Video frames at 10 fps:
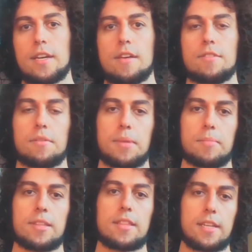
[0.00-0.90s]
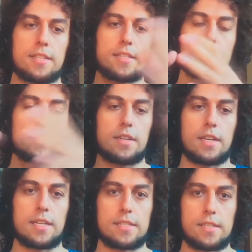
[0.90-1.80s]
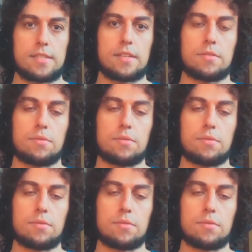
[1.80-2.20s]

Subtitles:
There may be things that existed